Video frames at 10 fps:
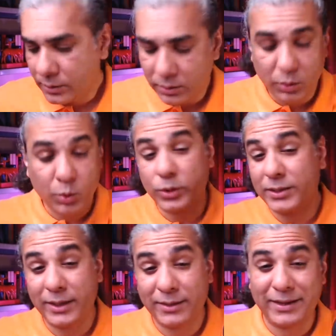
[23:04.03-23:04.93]
So you could
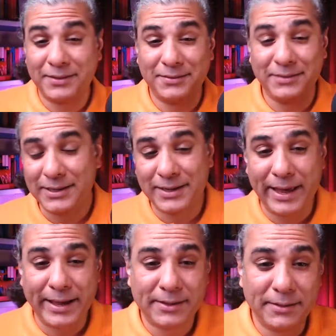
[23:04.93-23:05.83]
say that that just
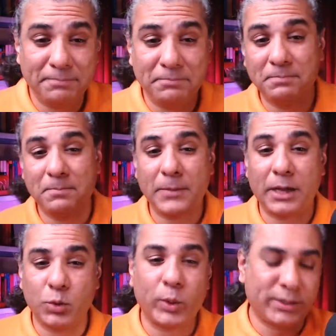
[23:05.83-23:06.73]
like
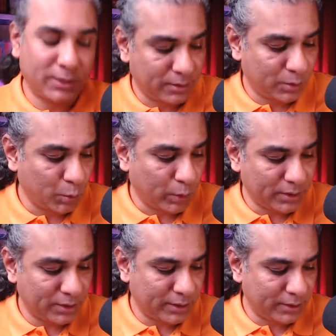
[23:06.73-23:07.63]
to a, to a
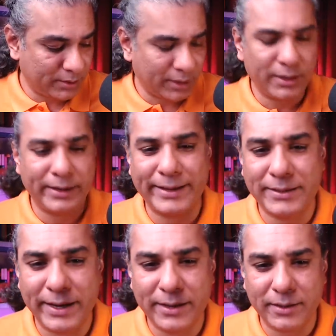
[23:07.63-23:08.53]
certain
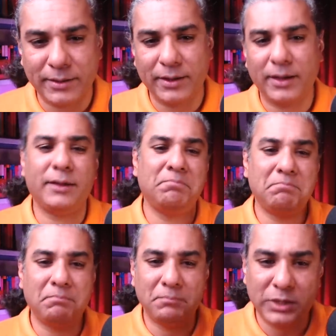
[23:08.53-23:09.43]
extent,
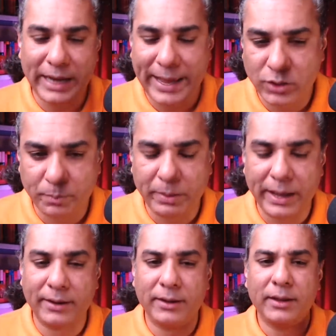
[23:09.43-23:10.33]
like
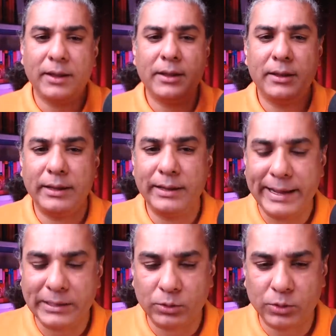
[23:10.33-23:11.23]
Japan and
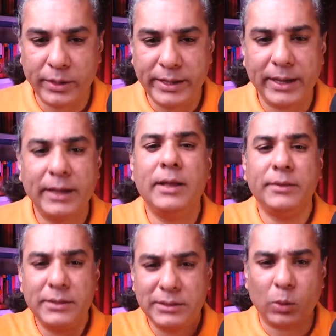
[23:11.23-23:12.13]
like South Korea,
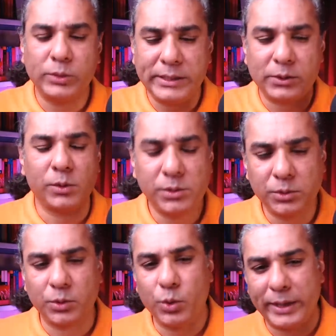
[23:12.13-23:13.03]
the Saudis
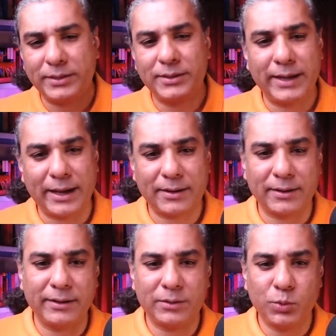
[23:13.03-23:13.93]
also, you can say,
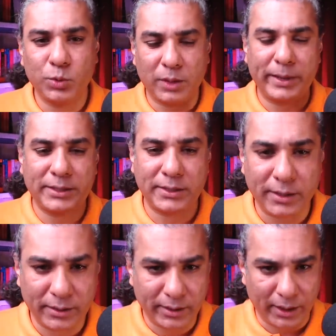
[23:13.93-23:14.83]
are to some
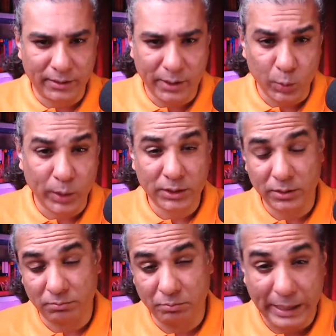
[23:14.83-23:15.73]
extent under, under
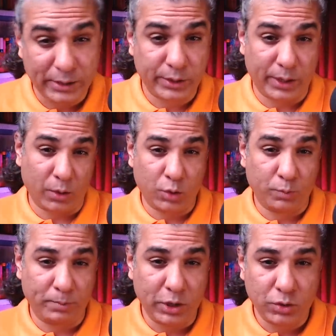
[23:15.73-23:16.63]
US military
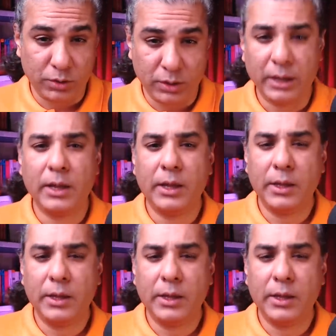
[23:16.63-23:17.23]
occupation.